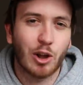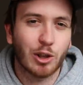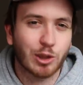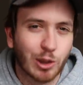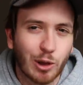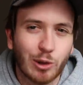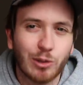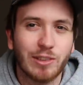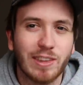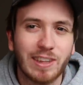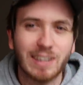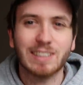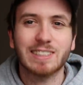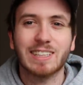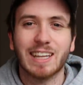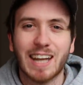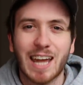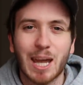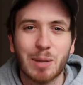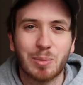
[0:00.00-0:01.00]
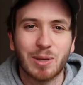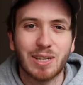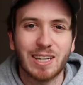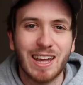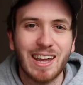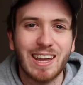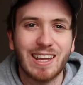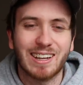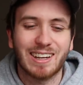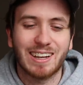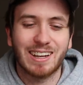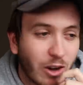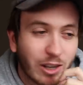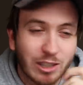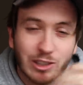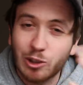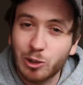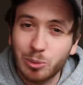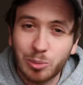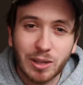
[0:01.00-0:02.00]
I don't think it's going to happen yet.
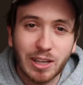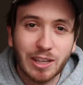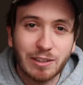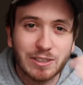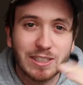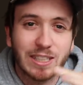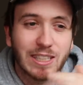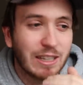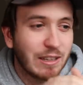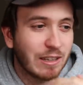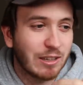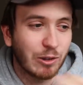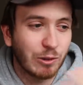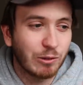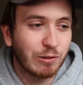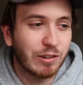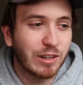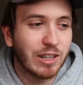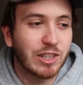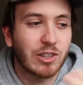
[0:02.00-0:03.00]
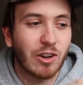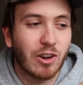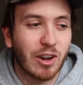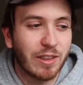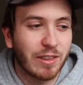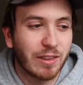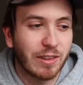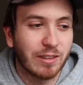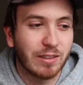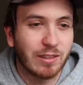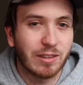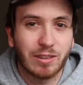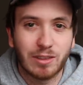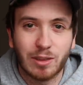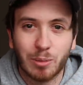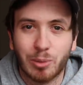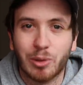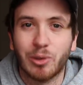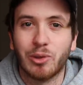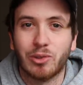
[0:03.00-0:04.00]
I do believe Sydney could finish higher than
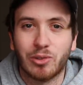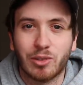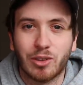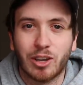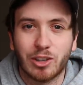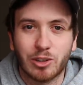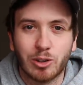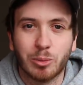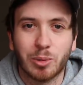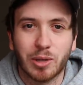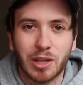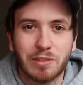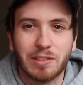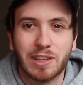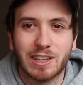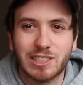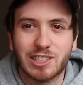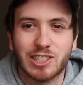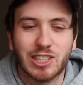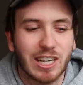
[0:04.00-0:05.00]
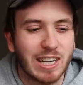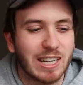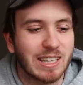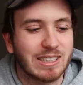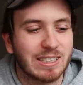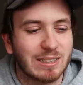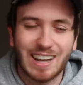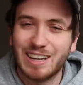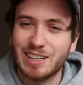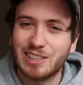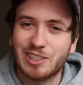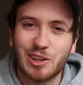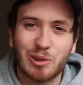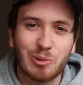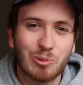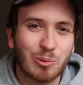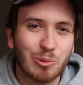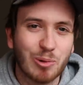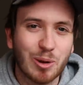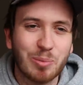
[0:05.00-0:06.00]
the Blues. I do believe that's a chance. And it's
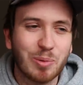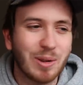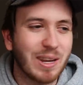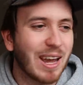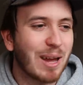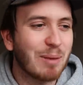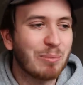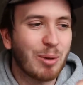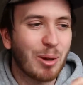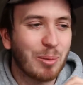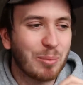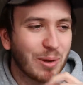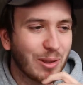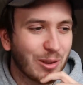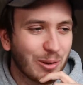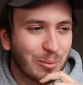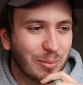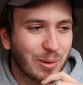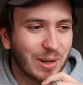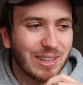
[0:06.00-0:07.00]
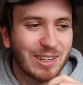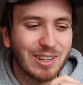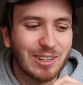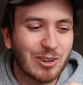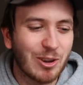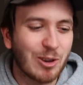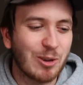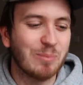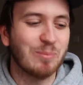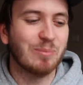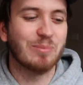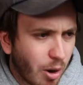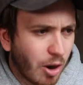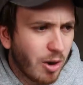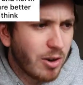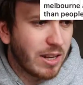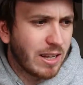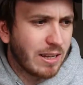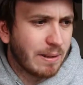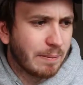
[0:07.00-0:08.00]
a ripping unpopular opinion, Coop.
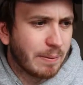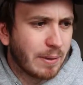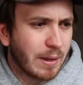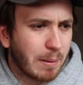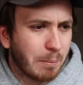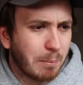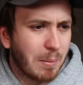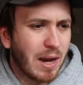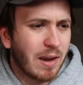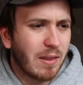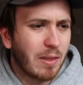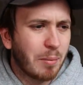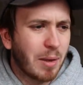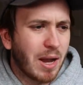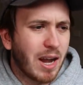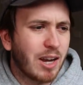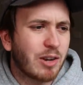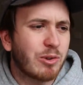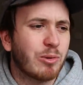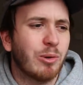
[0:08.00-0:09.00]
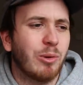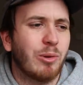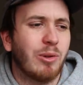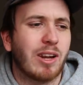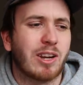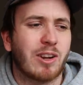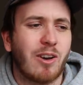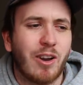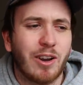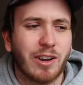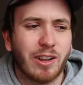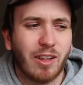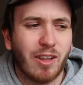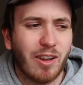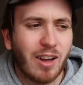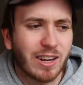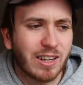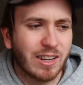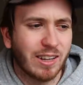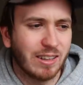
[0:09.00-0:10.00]
Brody, man of the mark rule. I kind of
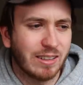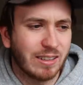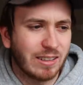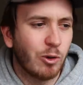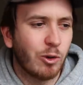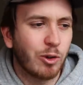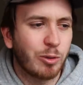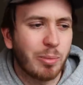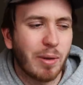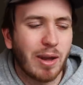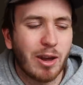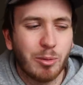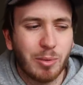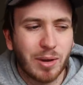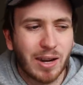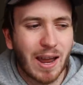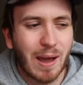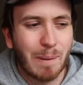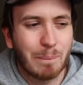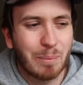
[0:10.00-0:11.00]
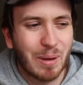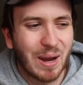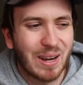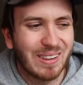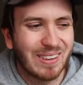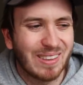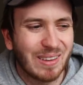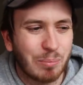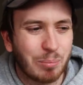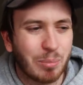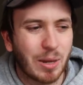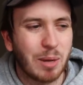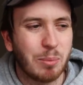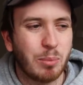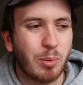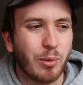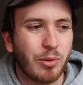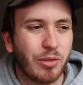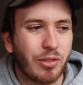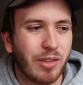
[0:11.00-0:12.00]
like it. North Melbourne are better than people